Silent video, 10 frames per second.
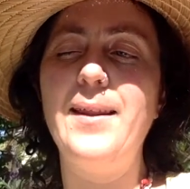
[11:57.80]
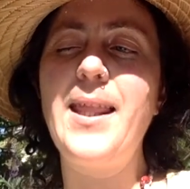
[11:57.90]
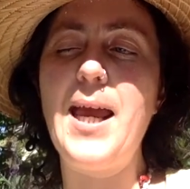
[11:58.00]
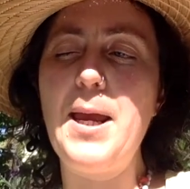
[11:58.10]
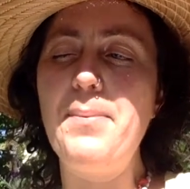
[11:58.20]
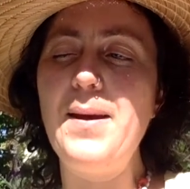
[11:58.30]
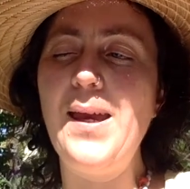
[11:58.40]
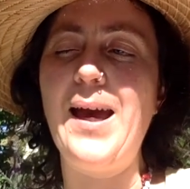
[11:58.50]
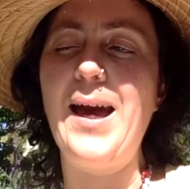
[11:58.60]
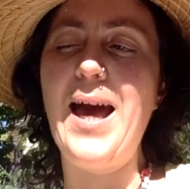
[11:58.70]
They
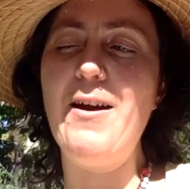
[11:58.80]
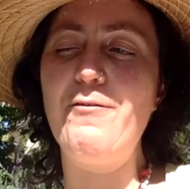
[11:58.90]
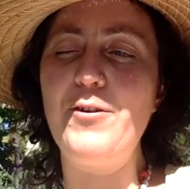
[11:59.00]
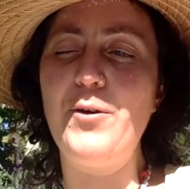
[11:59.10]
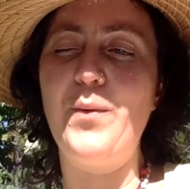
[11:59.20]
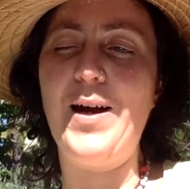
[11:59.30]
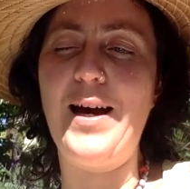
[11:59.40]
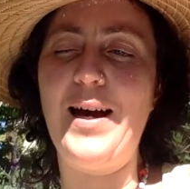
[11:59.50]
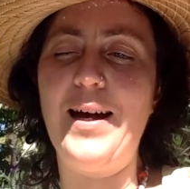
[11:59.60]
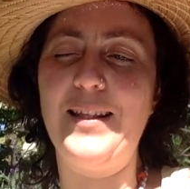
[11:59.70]
appear
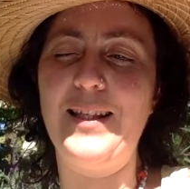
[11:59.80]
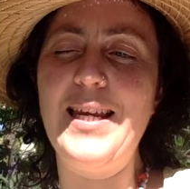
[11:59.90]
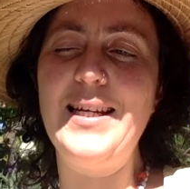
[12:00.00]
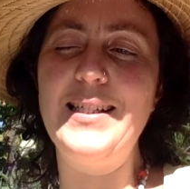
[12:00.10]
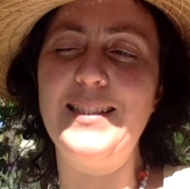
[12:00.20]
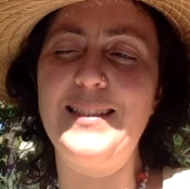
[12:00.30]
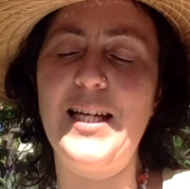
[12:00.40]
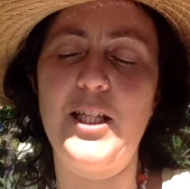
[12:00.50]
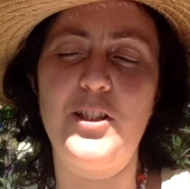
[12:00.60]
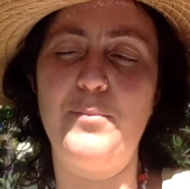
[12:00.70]
everywhere at
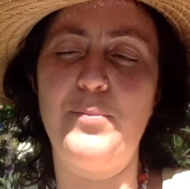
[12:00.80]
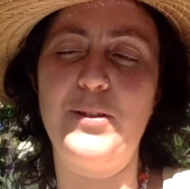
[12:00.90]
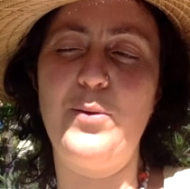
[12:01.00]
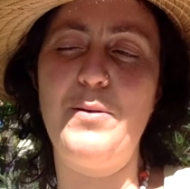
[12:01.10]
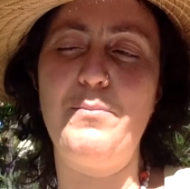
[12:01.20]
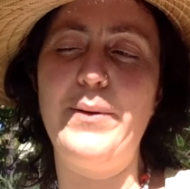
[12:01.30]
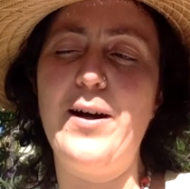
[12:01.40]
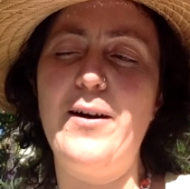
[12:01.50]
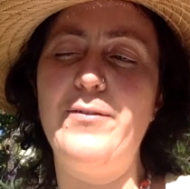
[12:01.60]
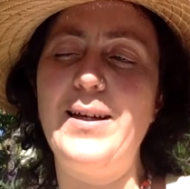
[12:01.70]
intersection between
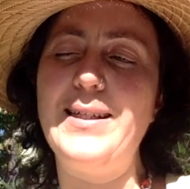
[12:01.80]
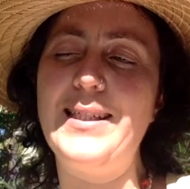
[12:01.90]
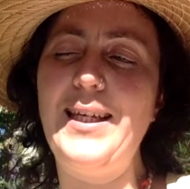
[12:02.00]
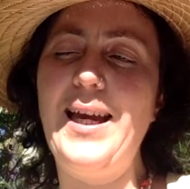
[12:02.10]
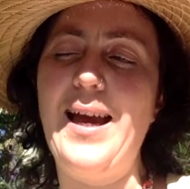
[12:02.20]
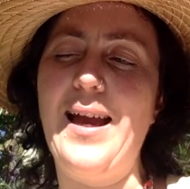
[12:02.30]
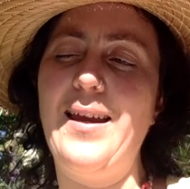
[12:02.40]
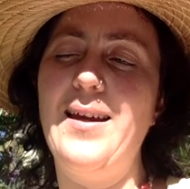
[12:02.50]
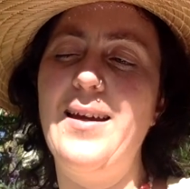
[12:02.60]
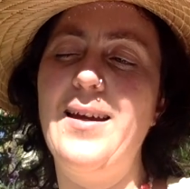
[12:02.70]
birth and decay,